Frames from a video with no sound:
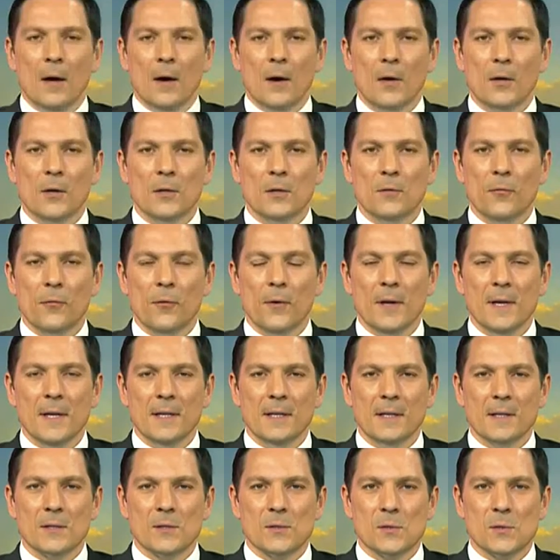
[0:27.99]
our good
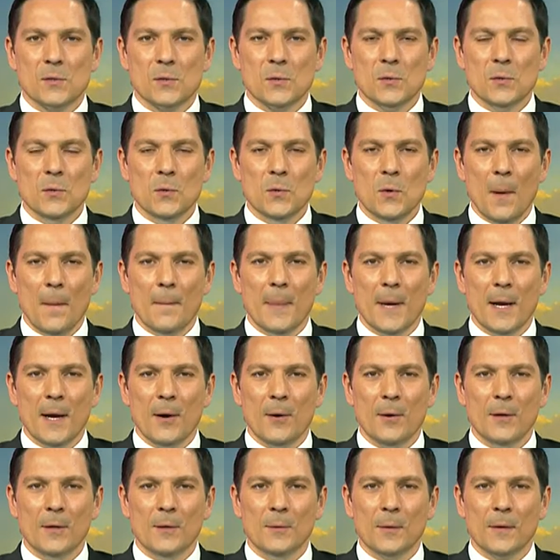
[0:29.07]
friend Sue
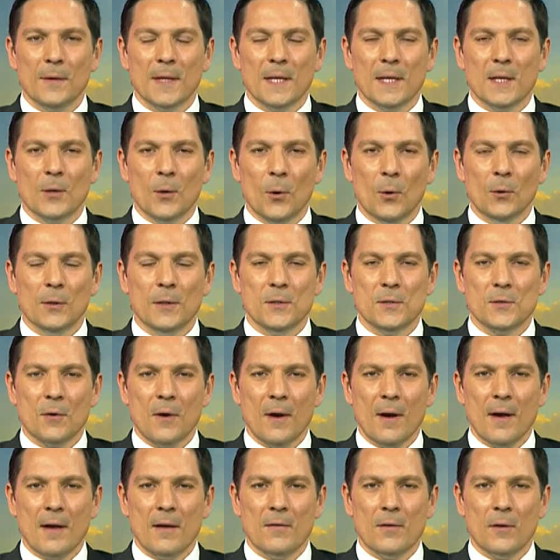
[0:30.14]
Barron with the Golden
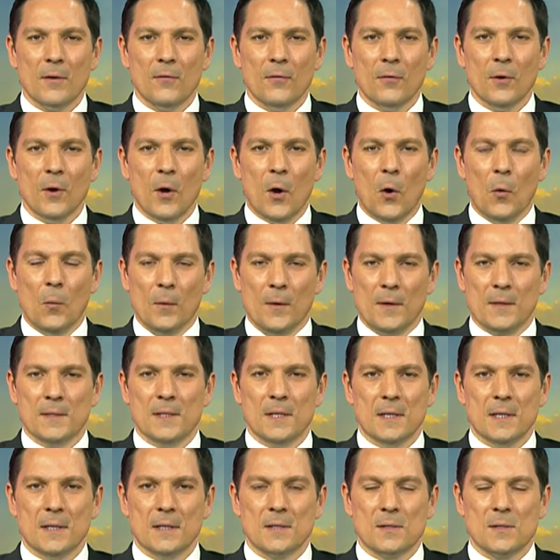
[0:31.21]
Drive for Homeless
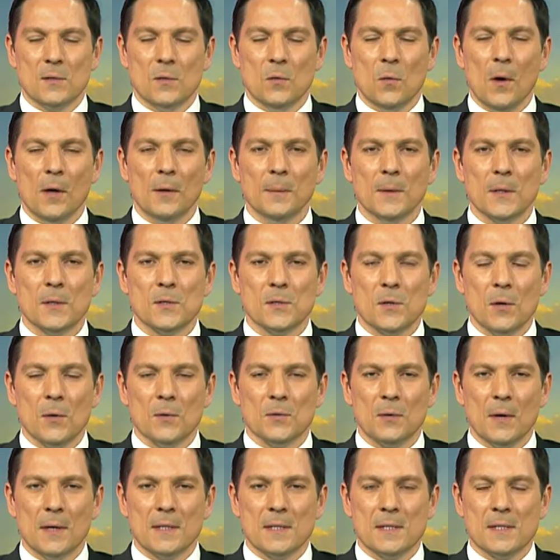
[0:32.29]
Kids. Sue, welcome to the show. It's
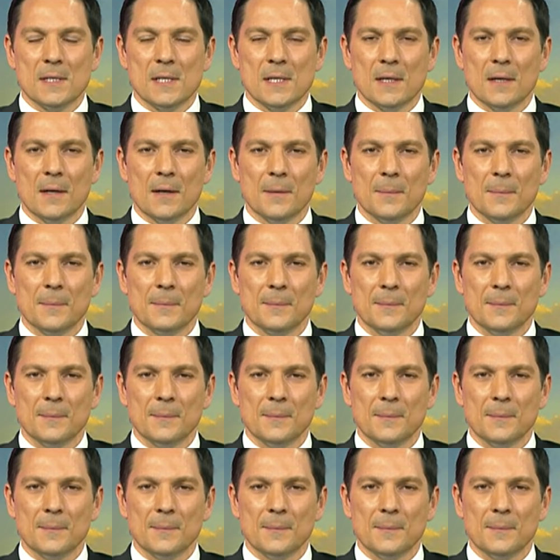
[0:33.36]
great to see you.